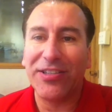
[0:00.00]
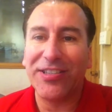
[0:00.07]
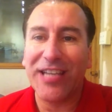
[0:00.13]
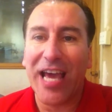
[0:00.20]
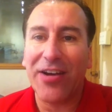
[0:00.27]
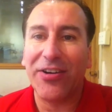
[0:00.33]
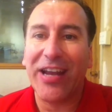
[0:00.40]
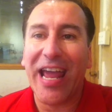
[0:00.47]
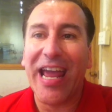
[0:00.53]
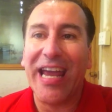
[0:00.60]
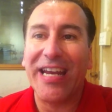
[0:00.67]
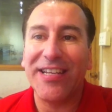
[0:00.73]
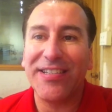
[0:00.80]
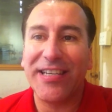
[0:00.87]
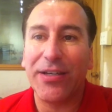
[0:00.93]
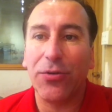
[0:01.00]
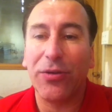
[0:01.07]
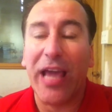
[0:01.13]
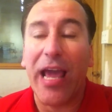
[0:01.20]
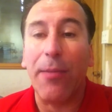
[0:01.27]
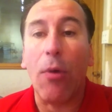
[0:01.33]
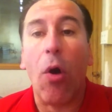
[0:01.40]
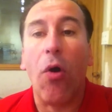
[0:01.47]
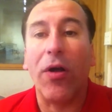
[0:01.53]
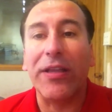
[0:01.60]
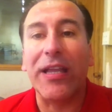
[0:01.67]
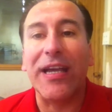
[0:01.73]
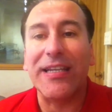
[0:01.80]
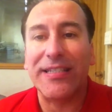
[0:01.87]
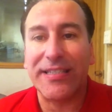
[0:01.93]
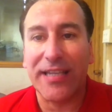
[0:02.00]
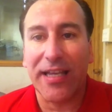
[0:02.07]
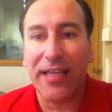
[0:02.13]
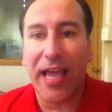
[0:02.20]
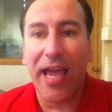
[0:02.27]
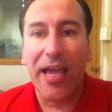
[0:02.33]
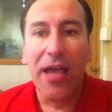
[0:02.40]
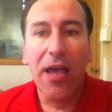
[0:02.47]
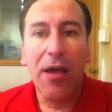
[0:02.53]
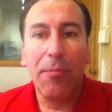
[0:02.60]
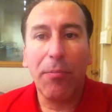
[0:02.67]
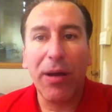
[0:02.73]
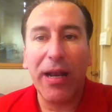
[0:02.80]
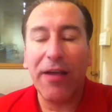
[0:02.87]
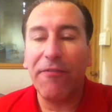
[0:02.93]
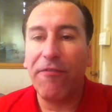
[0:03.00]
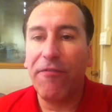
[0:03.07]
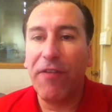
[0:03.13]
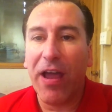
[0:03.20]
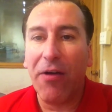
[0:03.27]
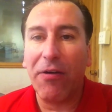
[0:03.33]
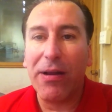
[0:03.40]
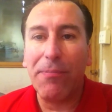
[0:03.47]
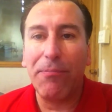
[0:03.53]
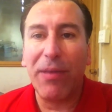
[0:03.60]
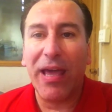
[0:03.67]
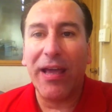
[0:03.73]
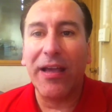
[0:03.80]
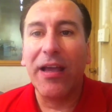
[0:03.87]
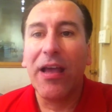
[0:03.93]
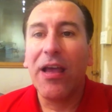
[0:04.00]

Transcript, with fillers: Saturday and a single game on Sunday. But a very big